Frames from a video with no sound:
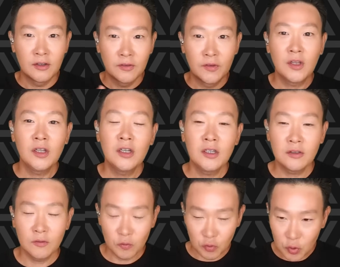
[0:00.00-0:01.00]
the
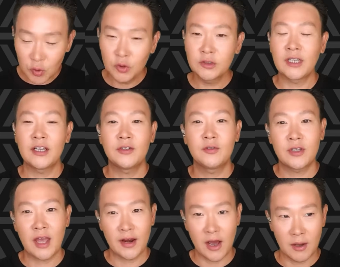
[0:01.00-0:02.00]
rules that you
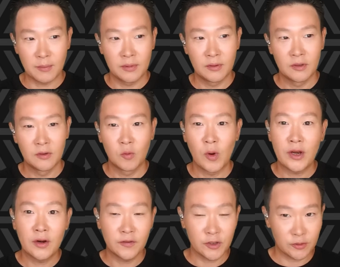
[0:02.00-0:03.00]
set up
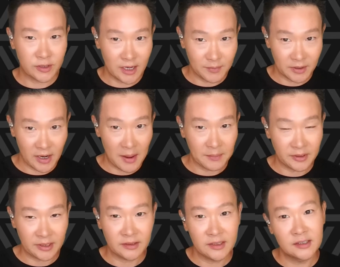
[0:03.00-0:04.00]
whenever you set up a
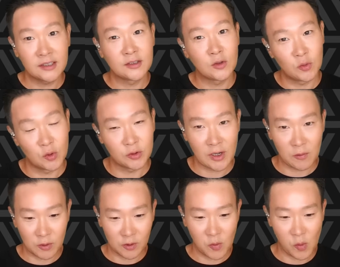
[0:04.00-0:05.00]
company. This is the rules that
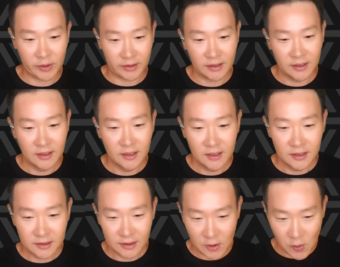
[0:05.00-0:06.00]
we're going
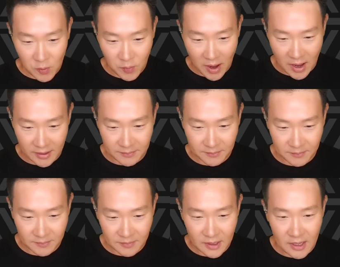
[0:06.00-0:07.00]
to go by.
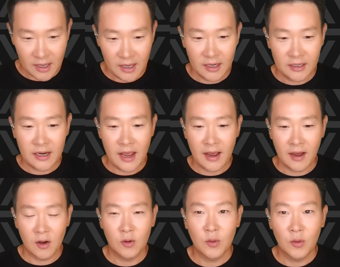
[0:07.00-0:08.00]

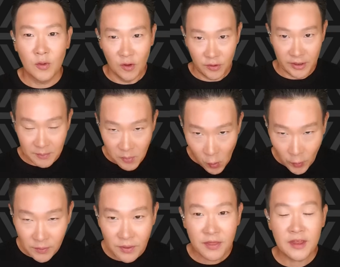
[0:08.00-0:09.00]
Now, the
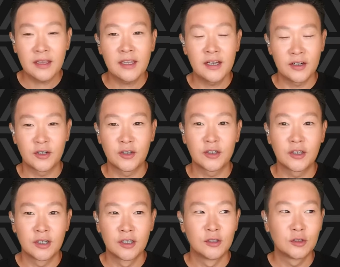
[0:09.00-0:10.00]
important thing here
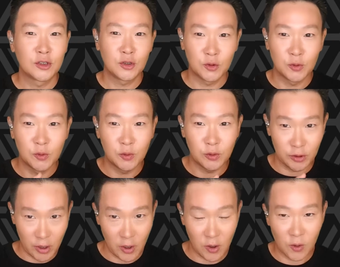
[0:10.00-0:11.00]
to
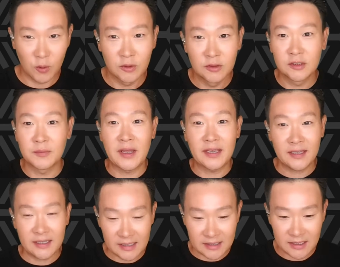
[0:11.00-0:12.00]
know, to make
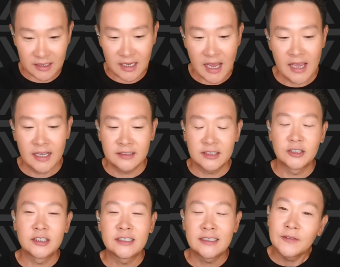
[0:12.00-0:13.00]
it easy, is
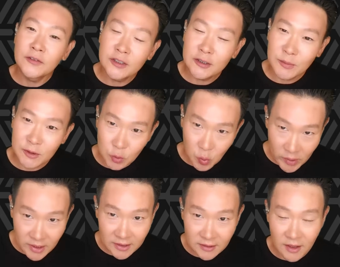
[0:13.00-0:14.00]
there's a difference
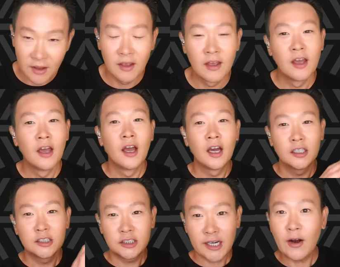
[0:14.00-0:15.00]
between
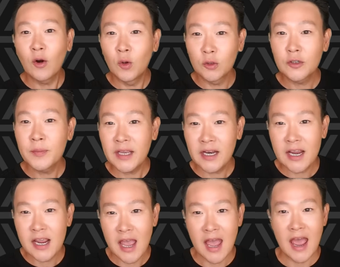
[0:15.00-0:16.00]
shareholder
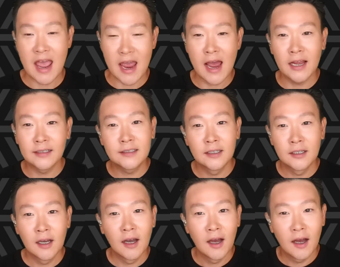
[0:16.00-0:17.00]
meeting and
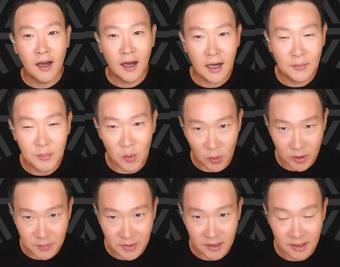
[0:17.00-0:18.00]
a
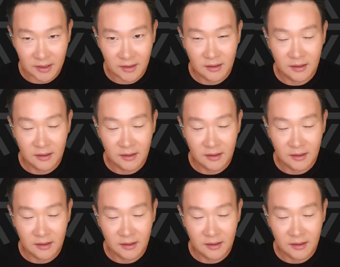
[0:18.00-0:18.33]
board meeting.